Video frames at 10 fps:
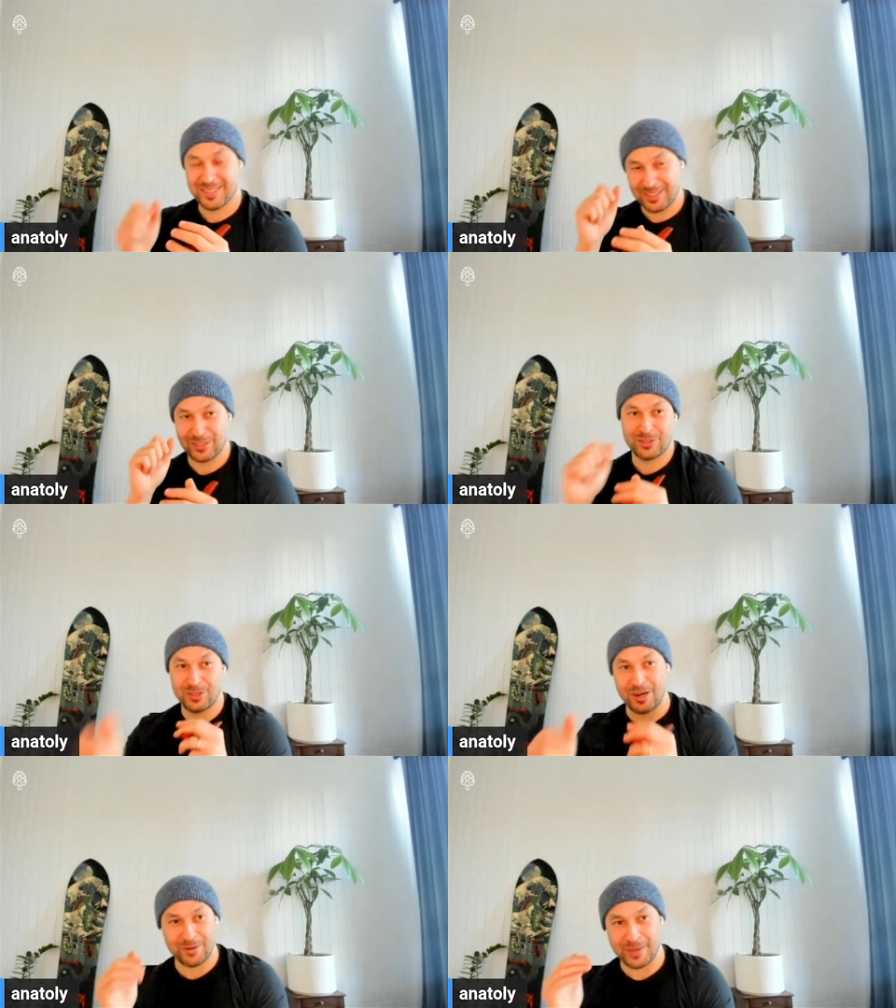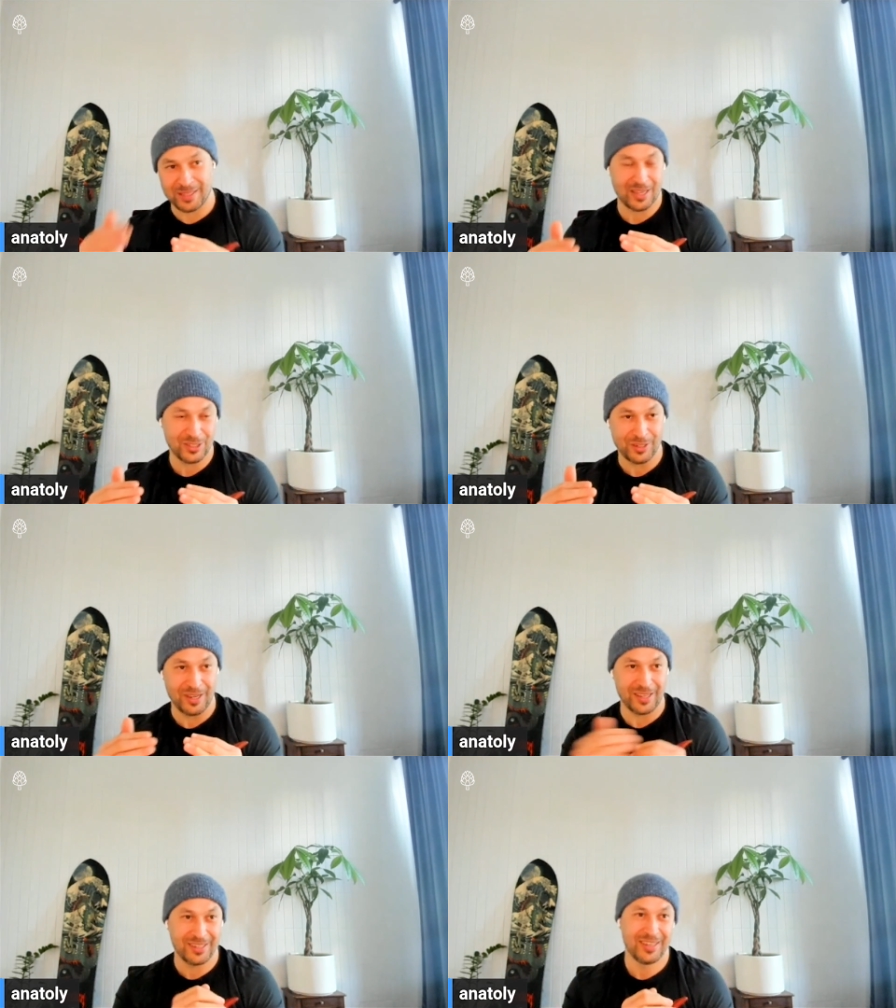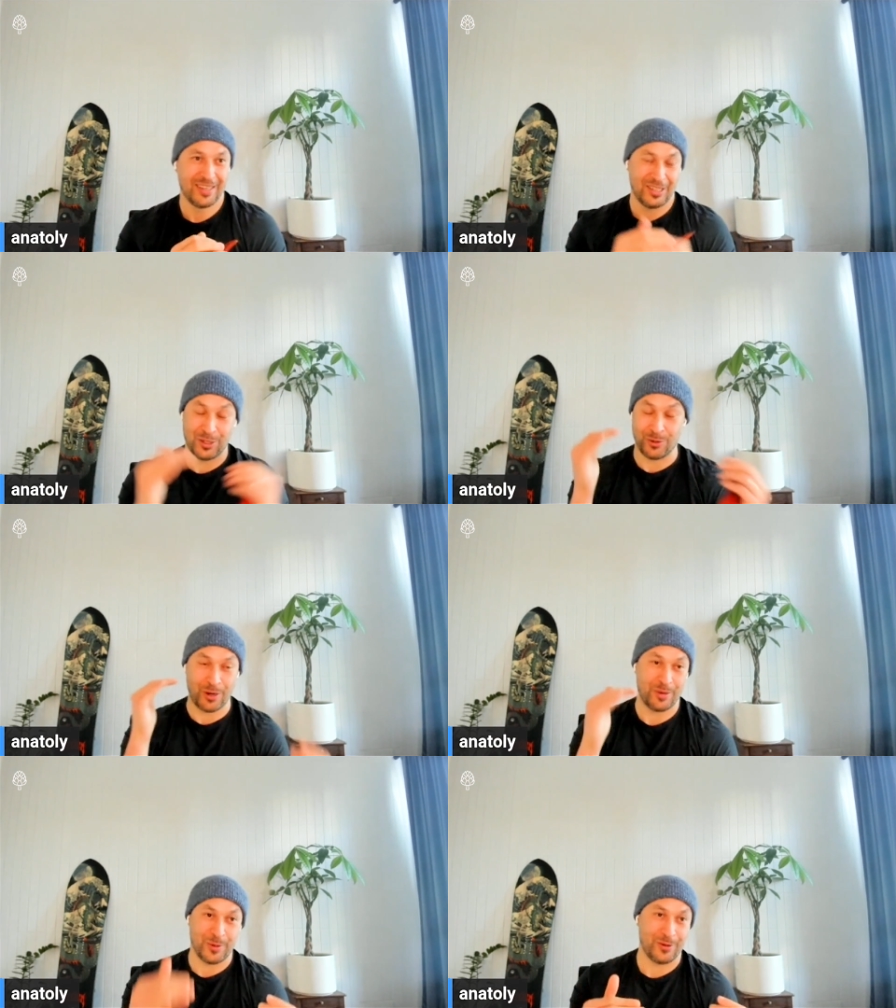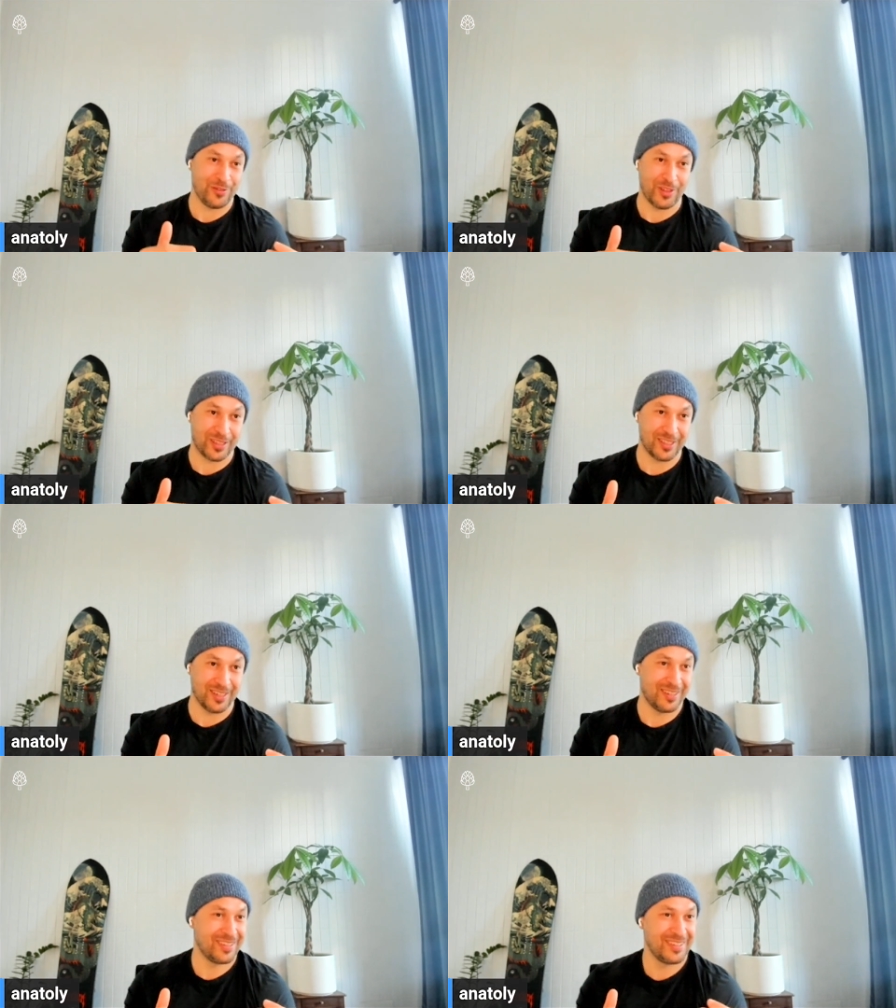and they're trying to make that trade, it should already be reflected